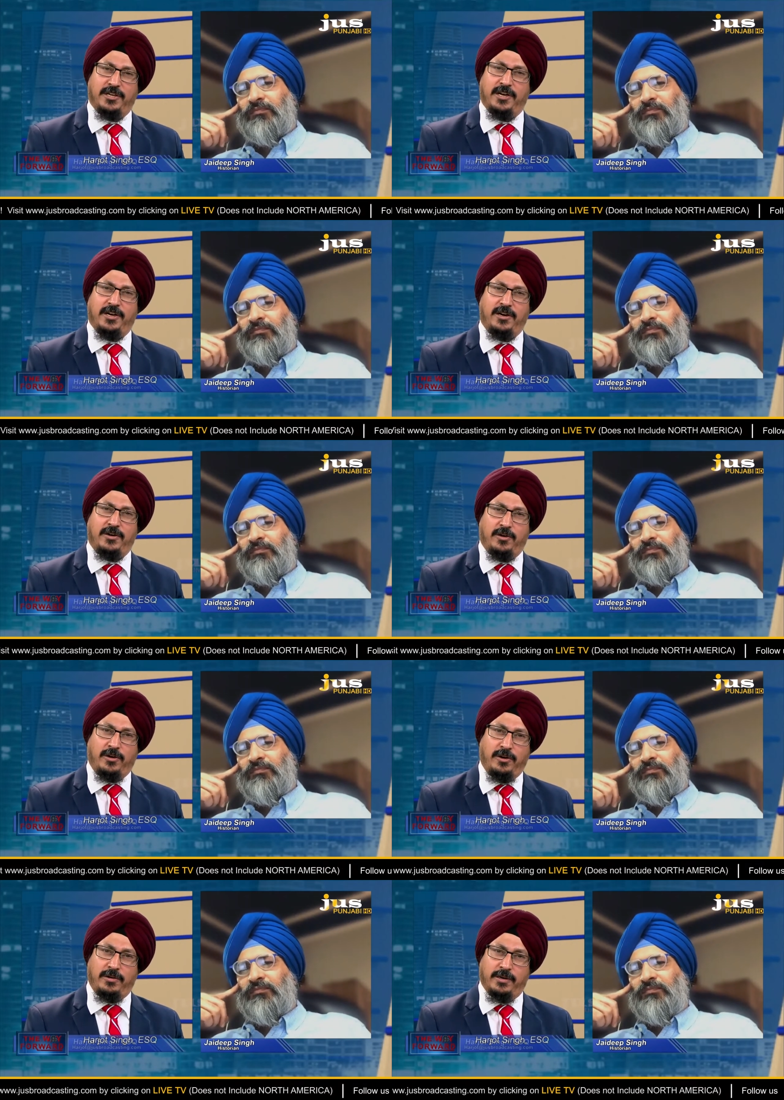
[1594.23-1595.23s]
Speaker 1: here or
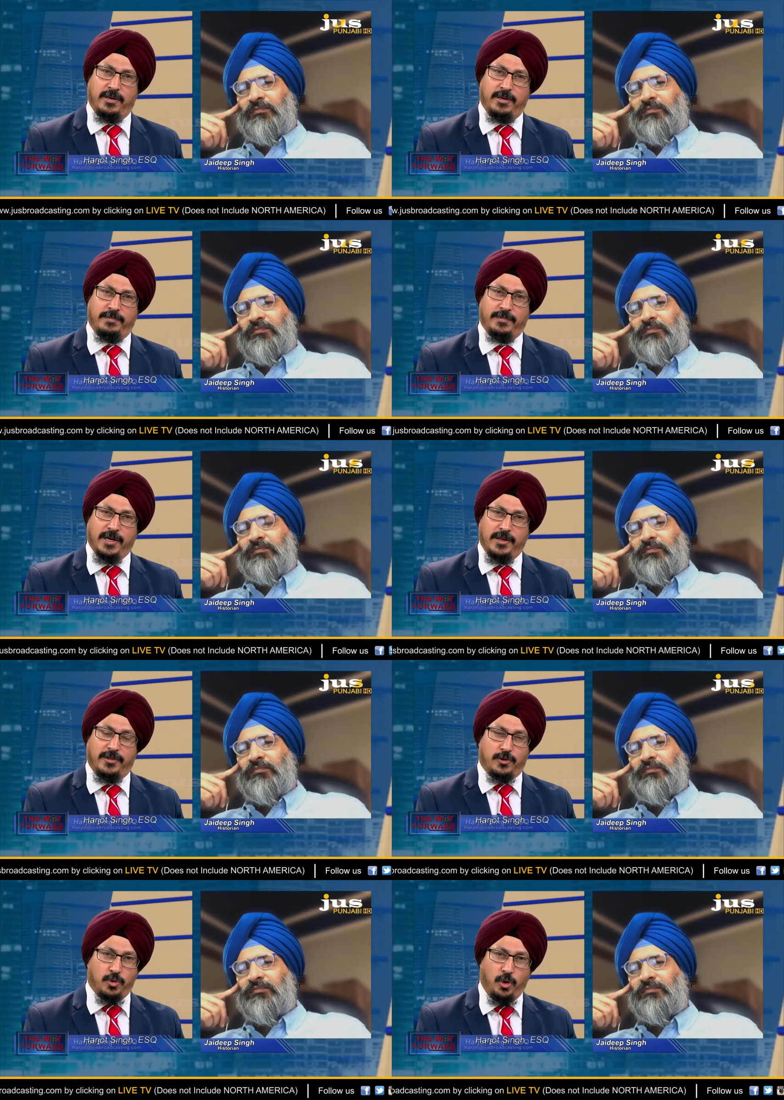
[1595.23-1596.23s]
uh, the
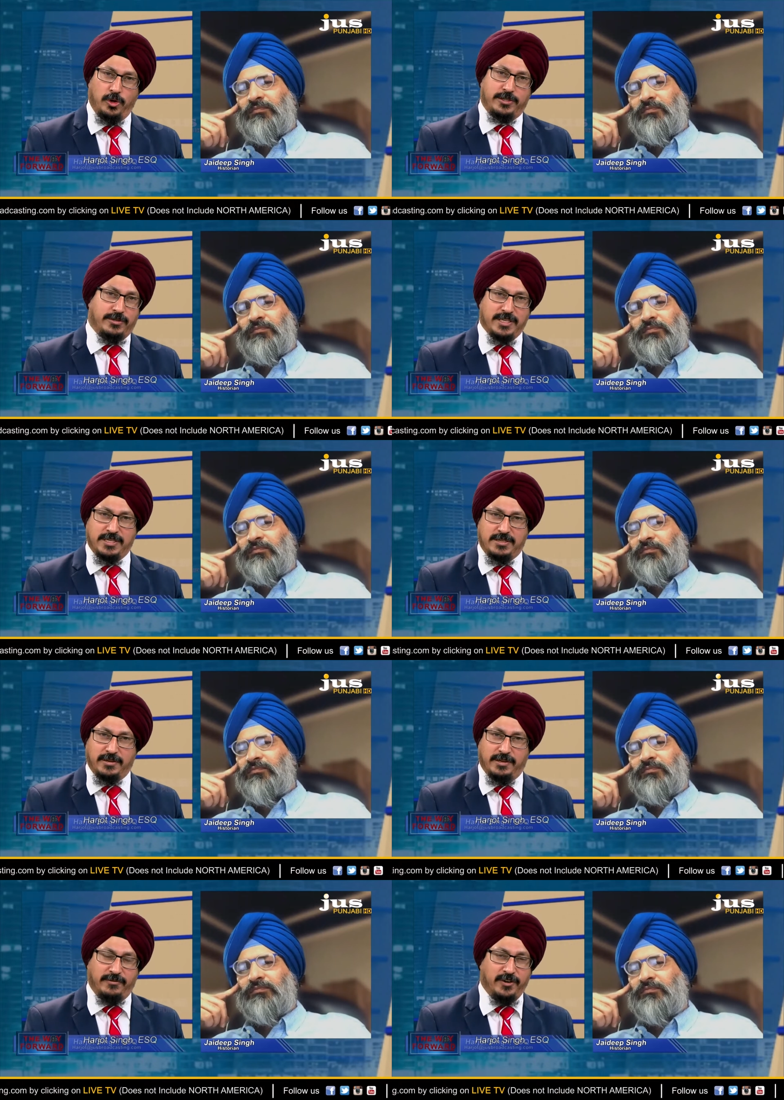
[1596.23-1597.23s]
roles
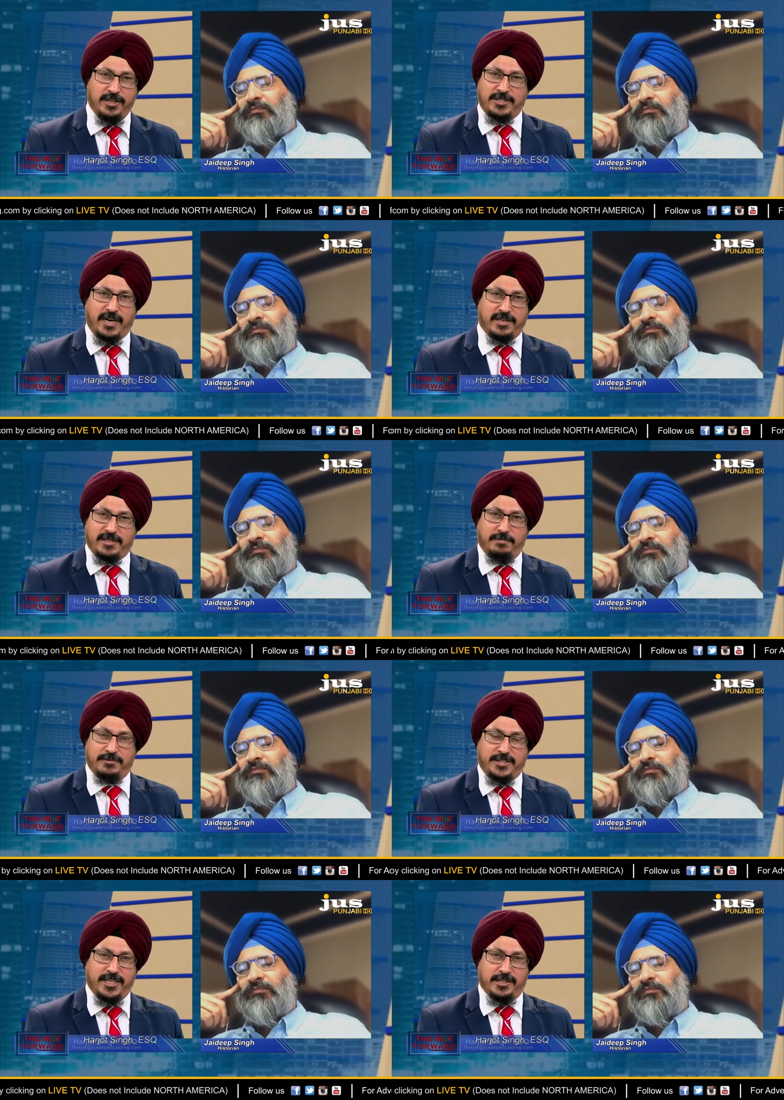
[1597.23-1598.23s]
reversed at some
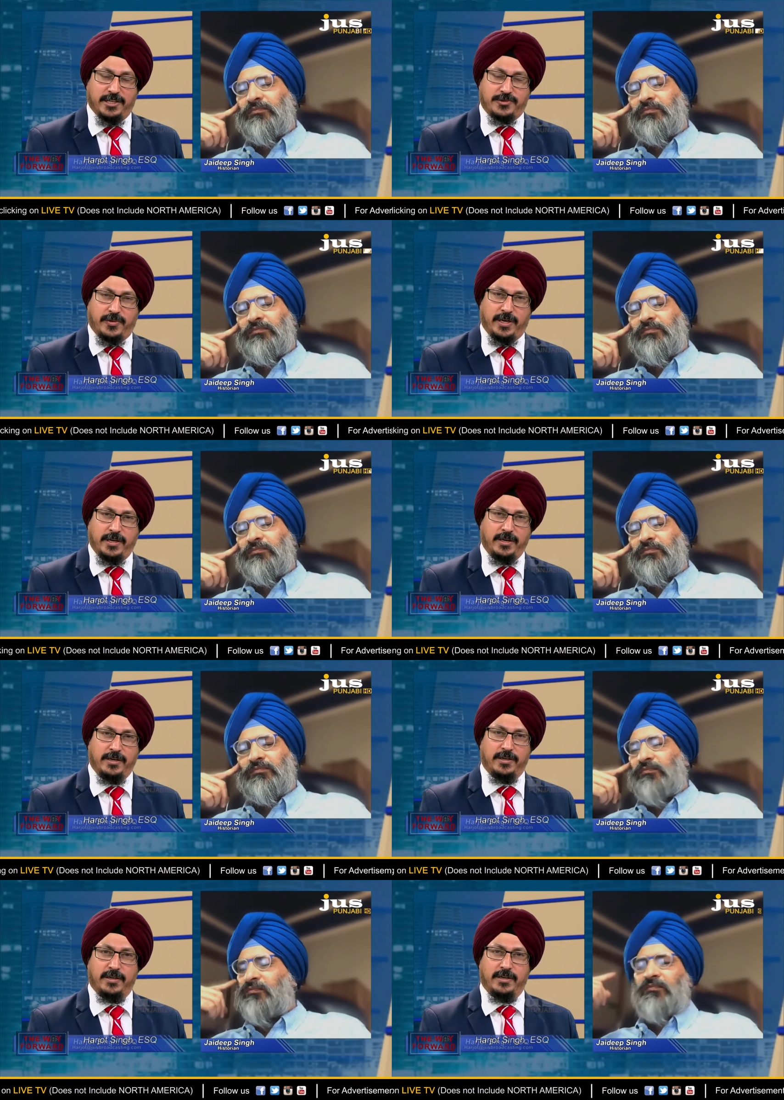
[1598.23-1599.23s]
stage in history?
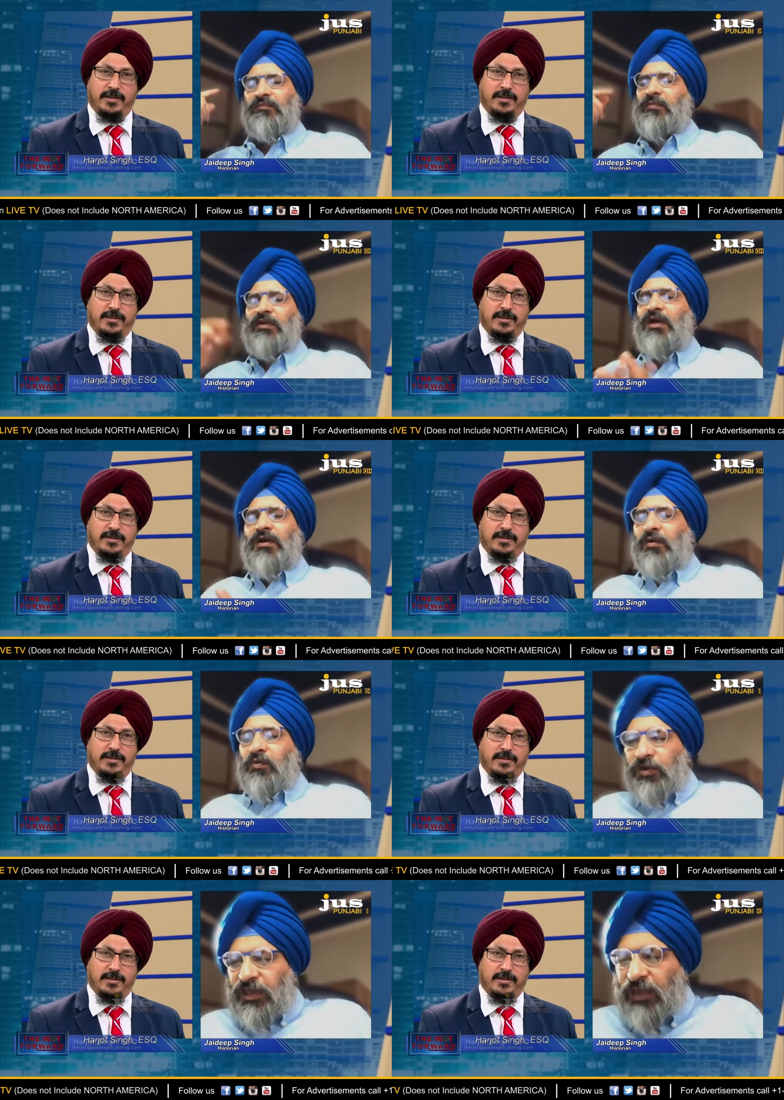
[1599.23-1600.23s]

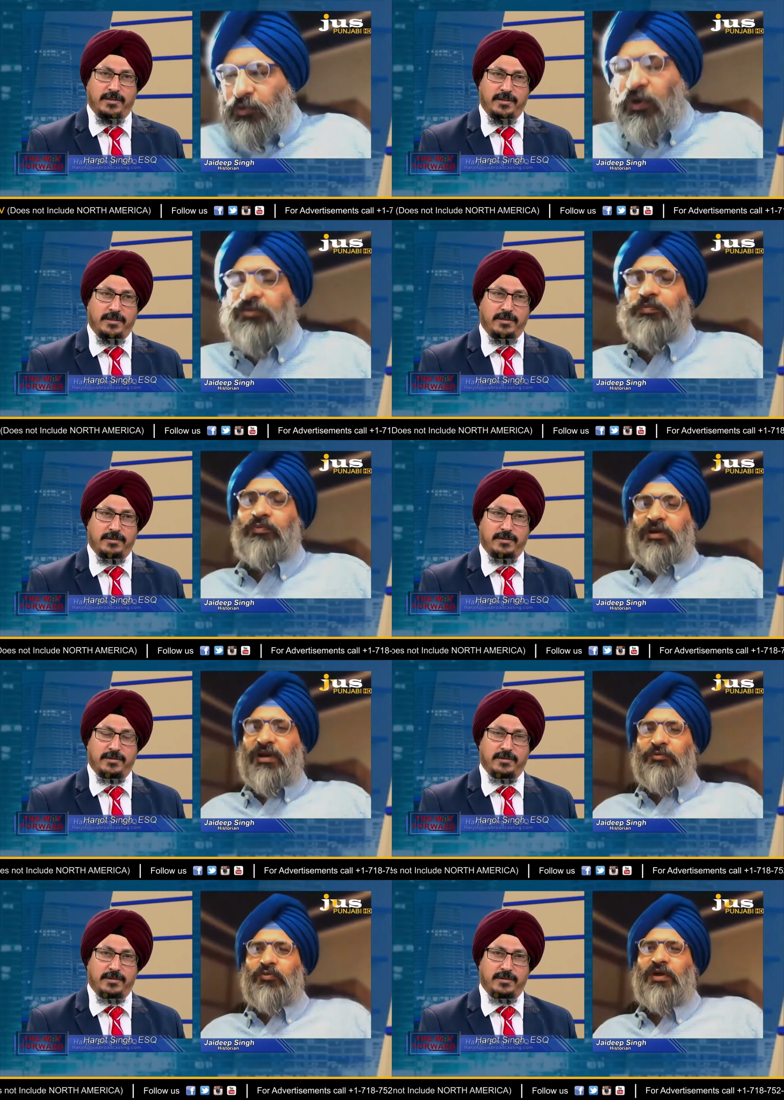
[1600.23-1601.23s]
Speaker 2: When it came to white, when it
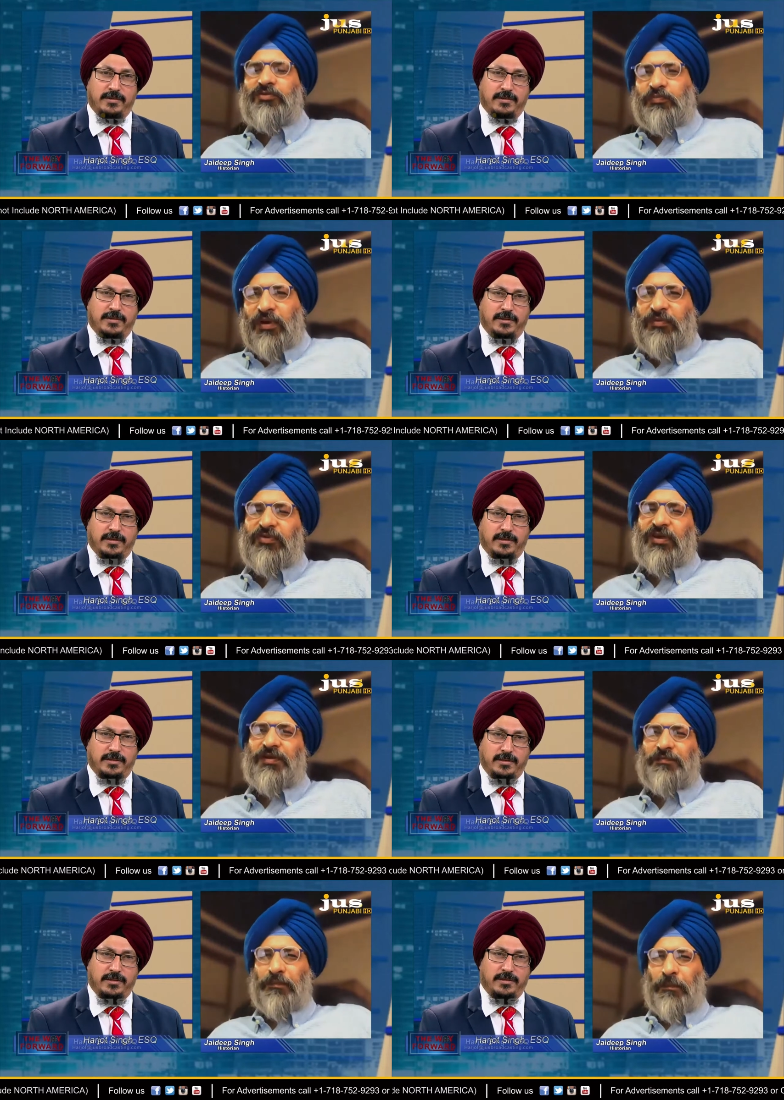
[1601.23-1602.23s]
comes to white supremacy,
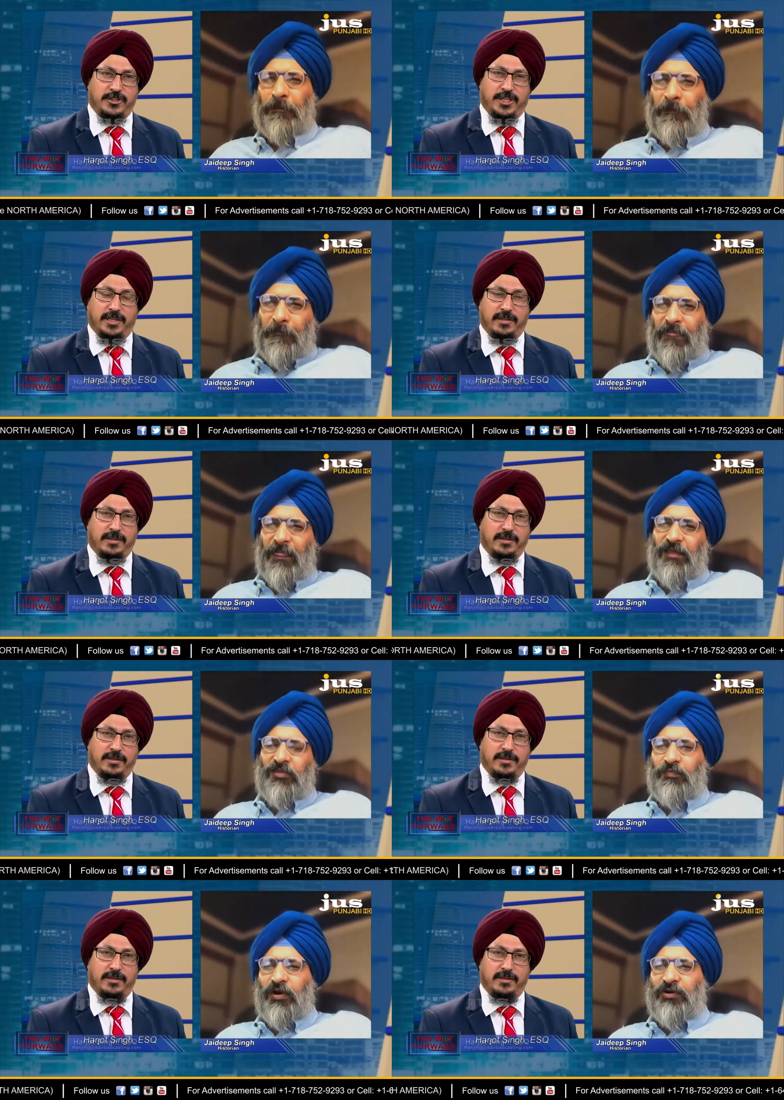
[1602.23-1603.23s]
Gee.
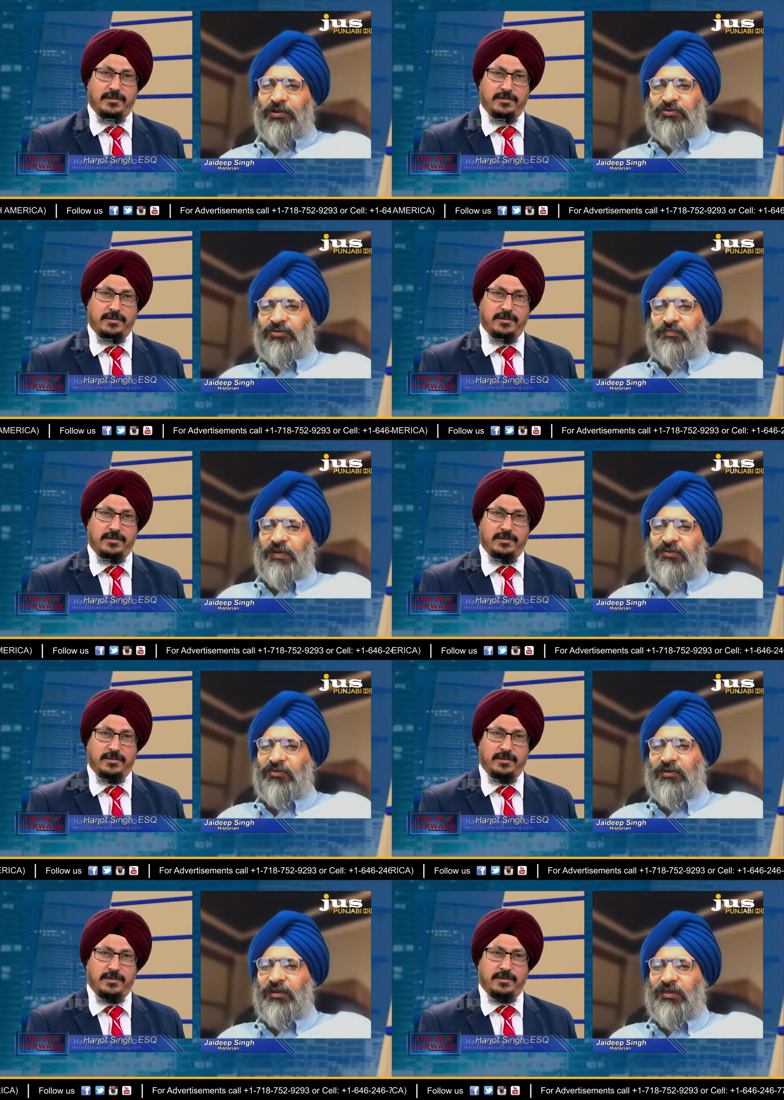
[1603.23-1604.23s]
the parties
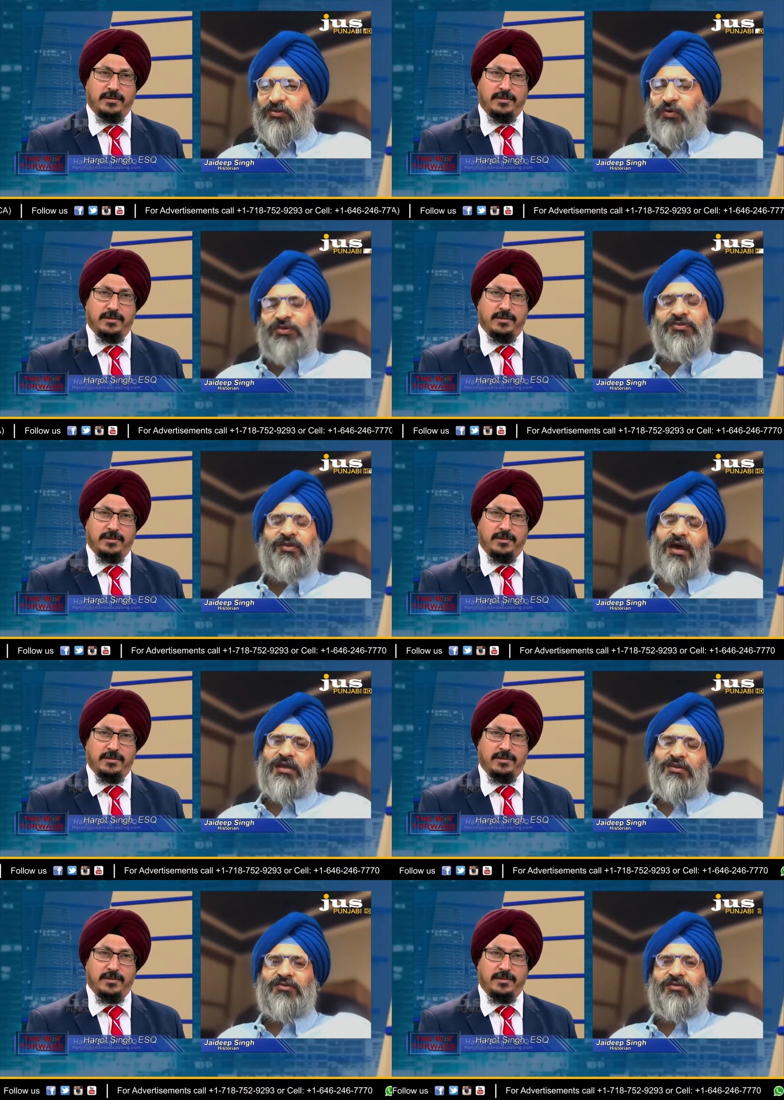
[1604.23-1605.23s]
basically switched
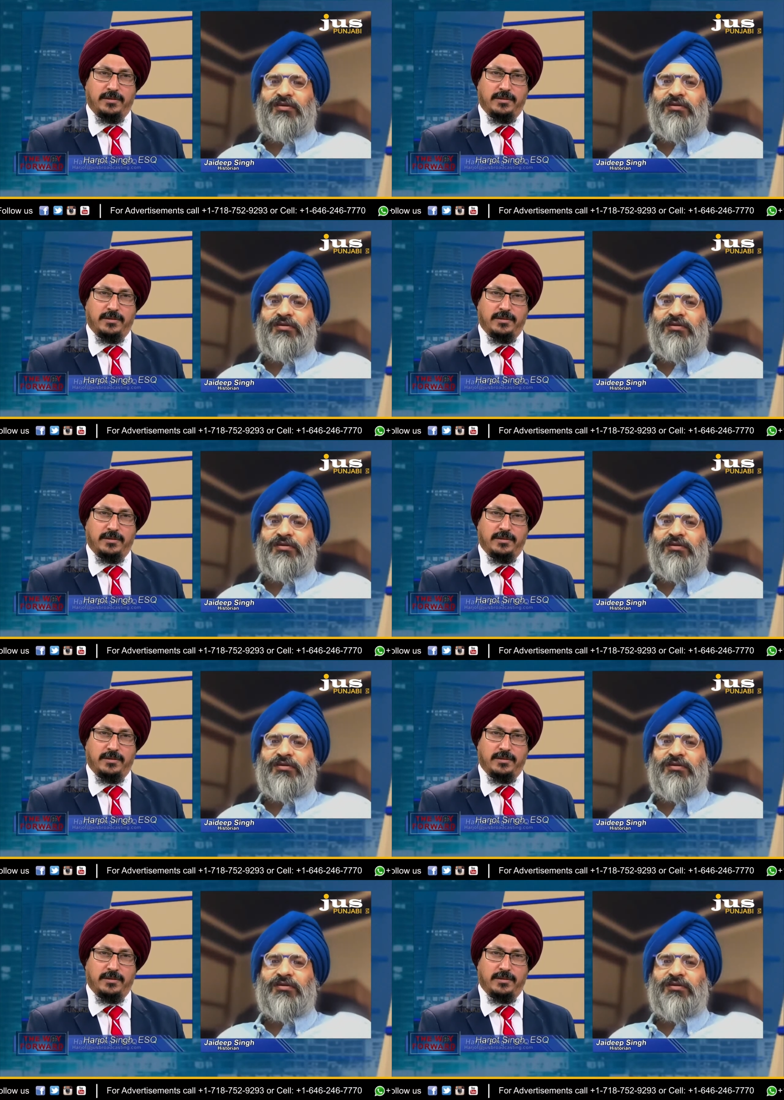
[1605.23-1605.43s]
sides